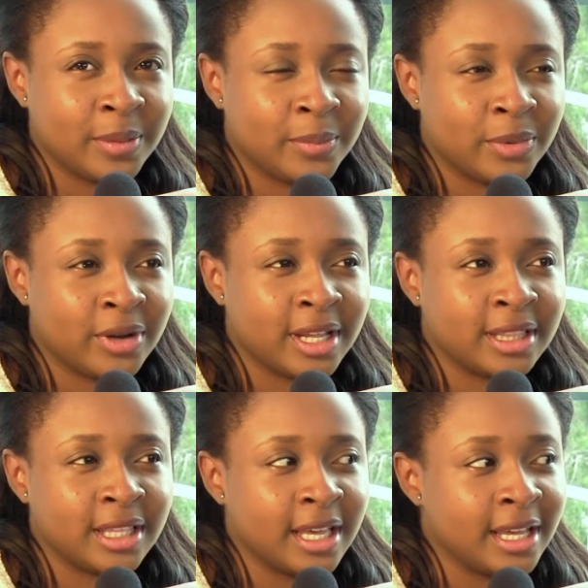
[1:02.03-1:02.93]
But at
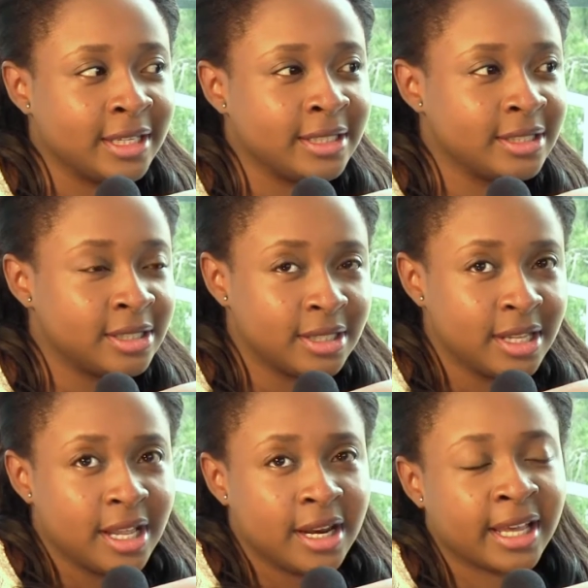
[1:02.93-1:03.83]
the end,
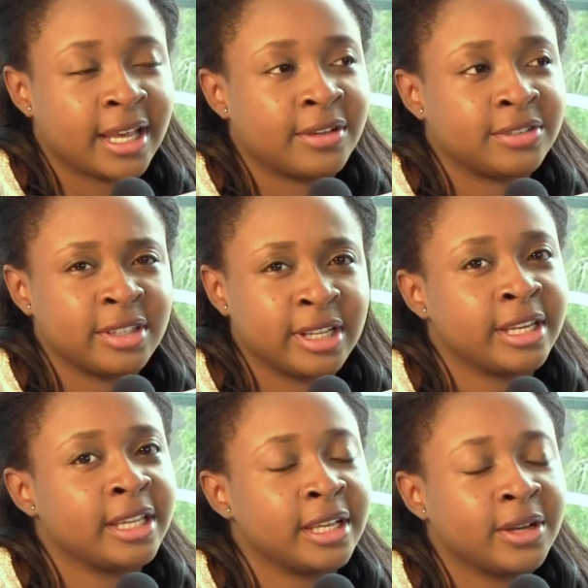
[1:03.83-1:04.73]
like after
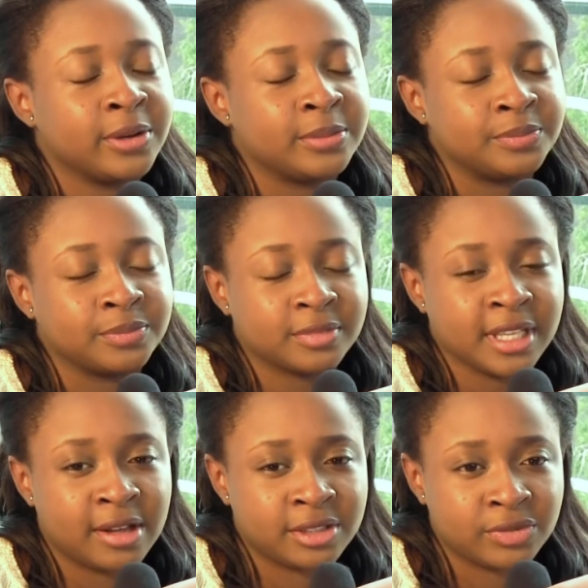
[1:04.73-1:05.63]
learning
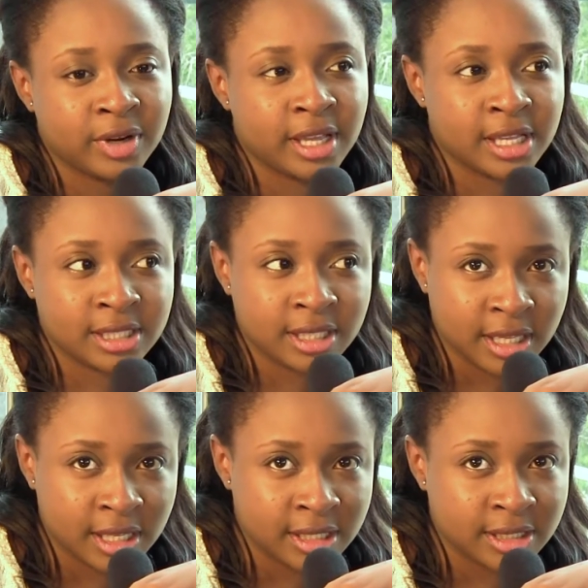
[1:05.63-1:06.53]
how to write
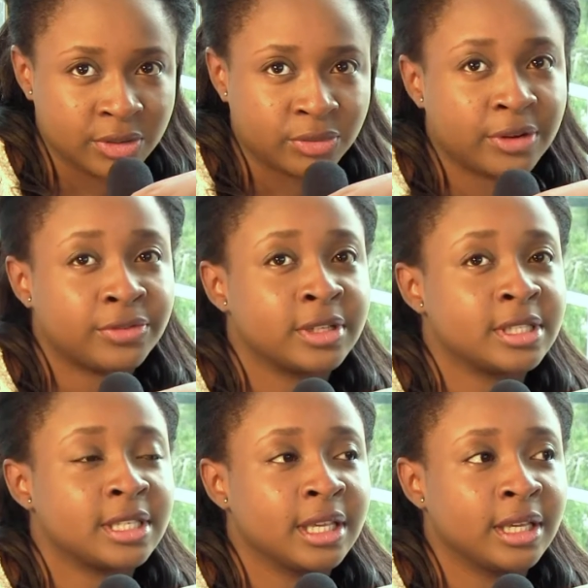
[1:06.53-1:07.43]
essays and
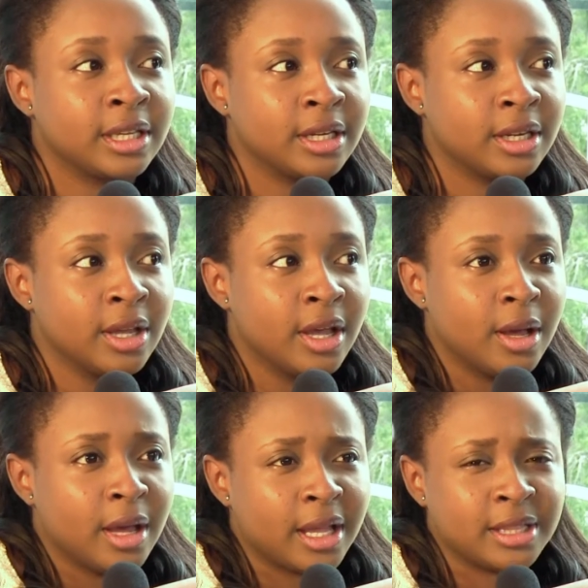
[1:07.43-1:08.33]
referencing
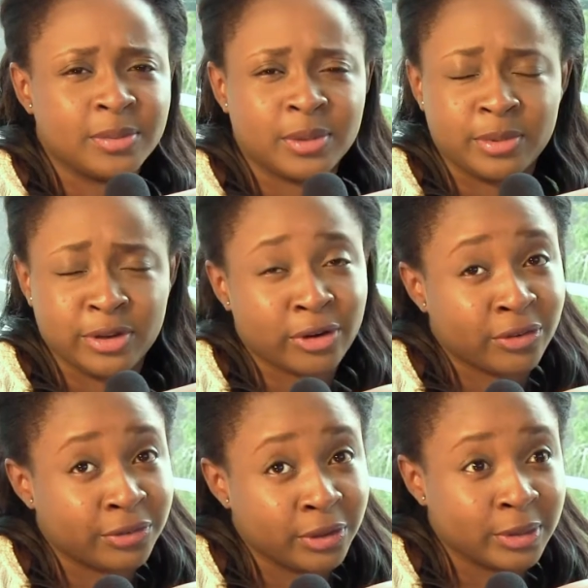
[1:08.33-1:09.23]
and the
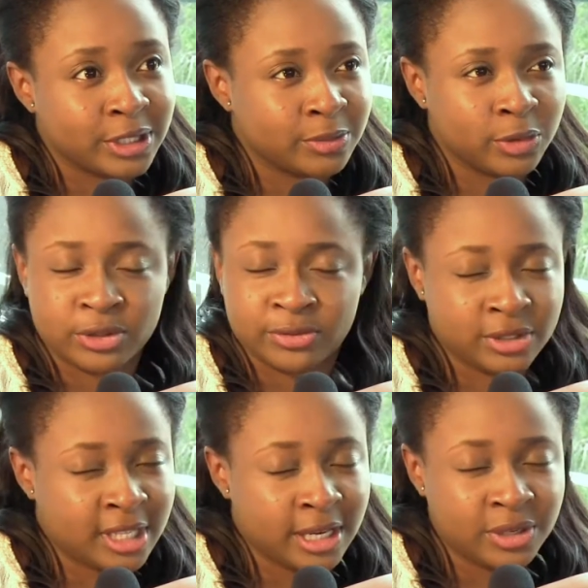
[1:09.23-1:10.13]
bibliography, which most of
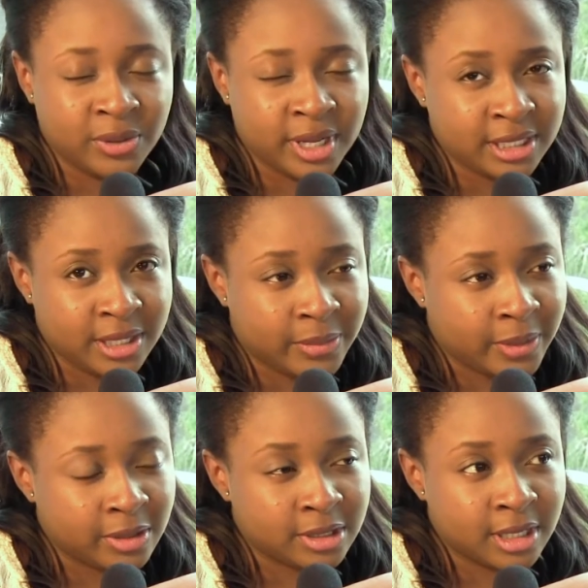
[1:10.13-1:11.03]
us had no idea
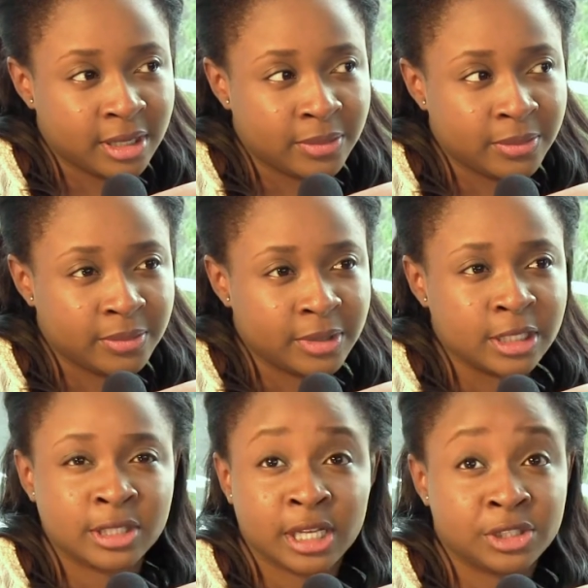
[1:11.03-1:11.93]
about,
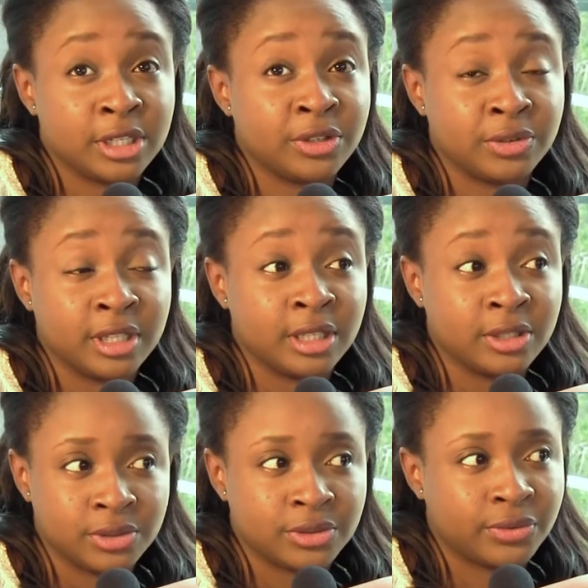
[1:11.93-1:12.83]
it's actually really
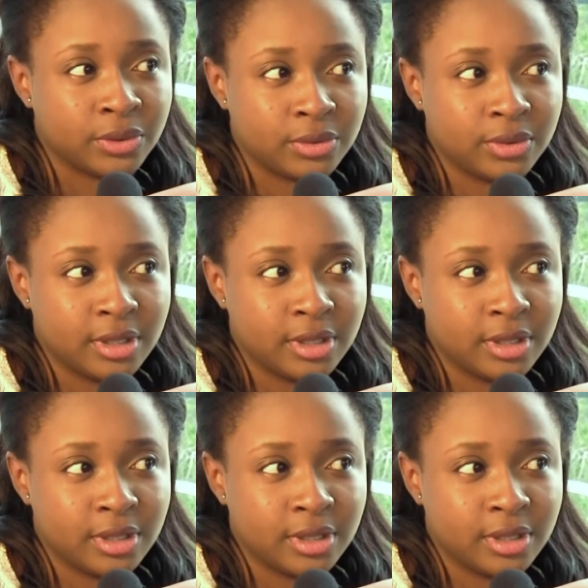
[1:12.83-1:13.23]
useful